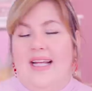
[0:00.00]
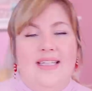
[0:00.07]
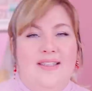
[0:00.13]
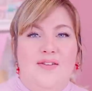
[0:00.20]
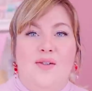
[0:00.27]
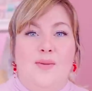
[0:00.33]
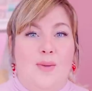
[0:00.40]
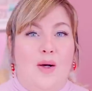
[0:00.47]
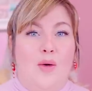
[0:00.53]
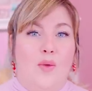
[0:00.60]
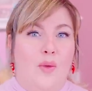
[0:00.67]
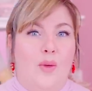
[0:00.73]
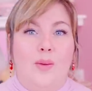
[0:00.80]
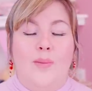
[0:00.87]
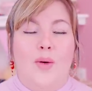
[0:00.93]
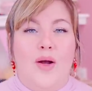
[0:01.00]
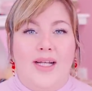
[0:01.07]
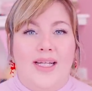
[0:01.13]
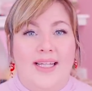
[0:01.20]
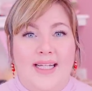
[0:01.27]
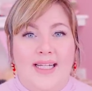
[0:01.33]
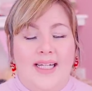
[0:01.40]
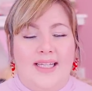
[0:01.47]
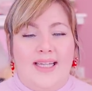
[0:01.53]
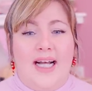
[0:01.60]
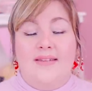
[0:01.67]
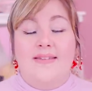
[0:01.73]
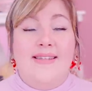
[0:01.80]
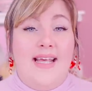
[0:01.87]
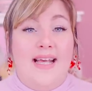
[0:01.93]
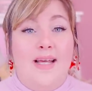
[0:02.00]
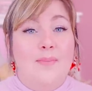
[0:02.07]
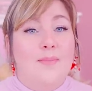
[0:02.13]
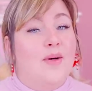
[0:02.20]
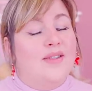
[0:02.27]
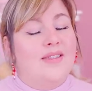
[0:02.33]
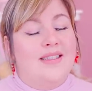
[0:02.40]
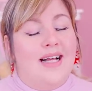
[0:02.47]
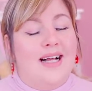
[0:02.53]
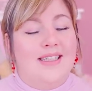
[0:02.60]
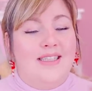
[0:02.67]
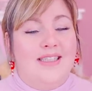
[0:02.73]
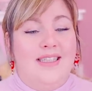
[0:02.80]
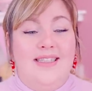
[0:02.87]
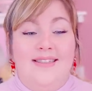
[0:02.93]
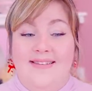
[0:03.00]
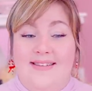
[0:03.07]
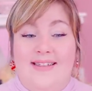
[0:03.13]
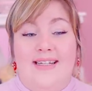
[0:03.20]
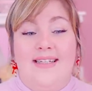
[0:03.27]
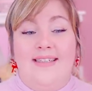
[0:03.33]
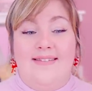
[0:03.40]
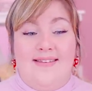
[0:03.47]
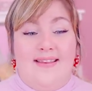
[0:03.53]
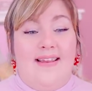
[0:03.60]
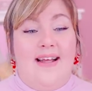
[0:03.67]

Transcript: into my home or anything like that. Tate Modern actually states